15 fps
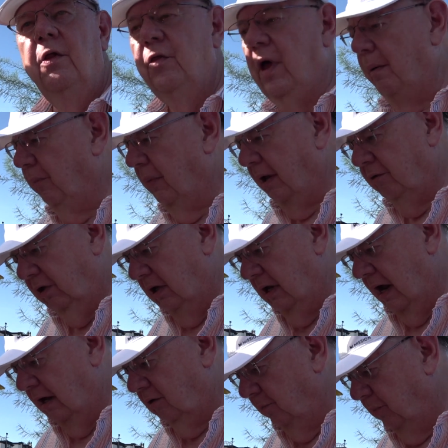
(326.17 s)
That meant he
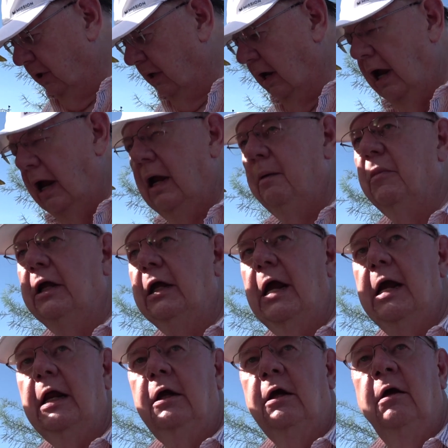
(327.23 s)
had to be a
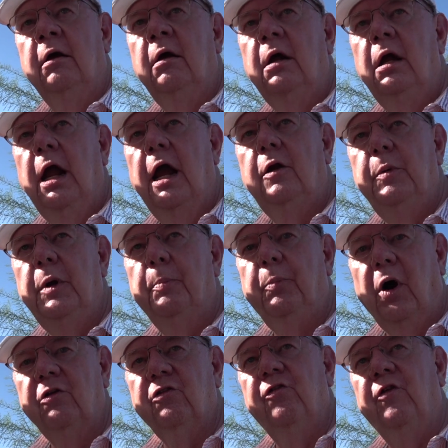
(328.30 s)
mechanic, had to be a
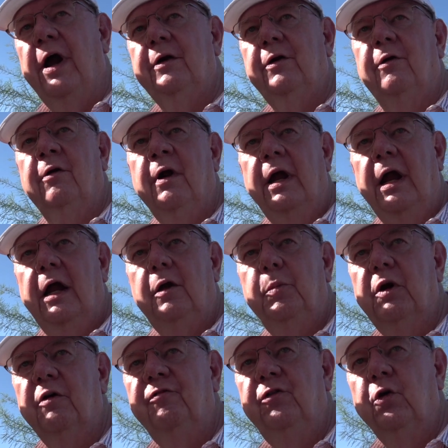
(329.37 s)
parts finder, had to
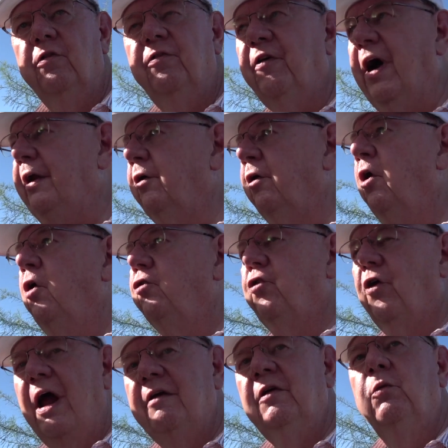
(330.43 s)
be a fuel finder.
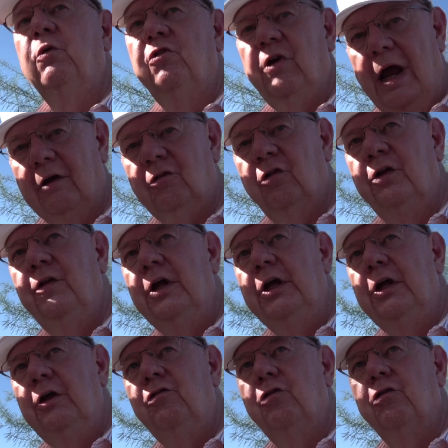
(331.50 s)
Driving was actually the
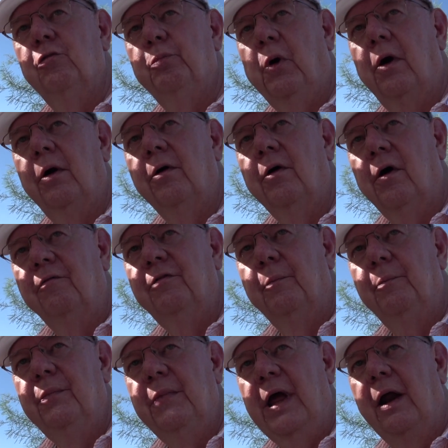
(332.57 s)
easiest part of
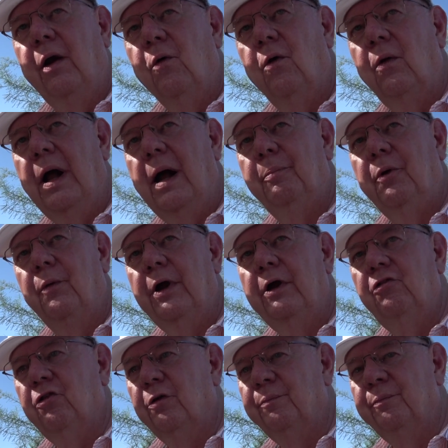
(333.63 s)
that whole
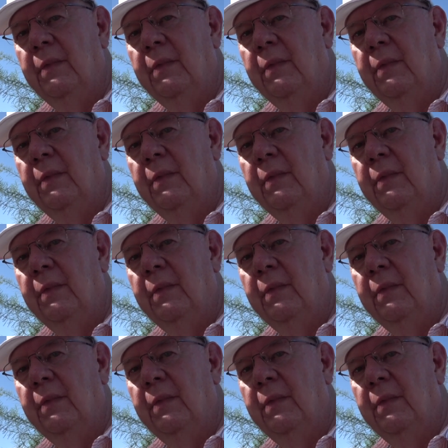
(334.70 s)
operation.